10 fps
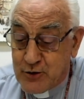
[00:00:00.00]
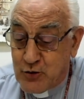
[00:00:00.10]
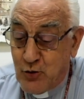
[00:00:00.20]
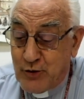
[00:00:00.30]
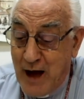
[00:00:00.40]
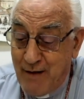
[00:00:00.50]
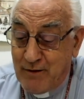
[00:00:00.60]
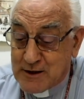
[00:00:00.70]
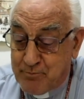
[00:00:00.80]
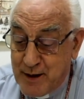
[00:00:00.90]
should have
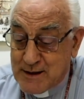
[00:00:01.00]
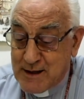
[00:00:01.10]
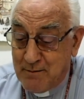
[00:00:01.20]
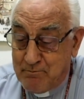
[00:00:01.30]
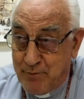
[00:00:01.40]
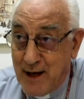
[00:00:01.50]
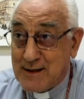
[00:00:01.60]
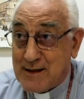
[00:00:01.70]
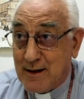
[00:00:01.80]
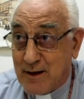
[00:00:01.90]
a special
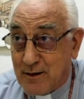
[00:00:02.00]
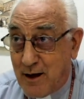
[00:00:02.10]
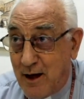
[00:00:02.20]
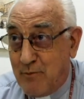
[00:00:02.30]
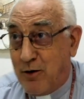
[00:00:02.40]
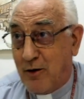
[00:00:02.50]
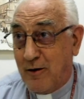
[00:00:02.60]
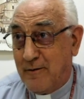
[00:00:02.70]
place at the table.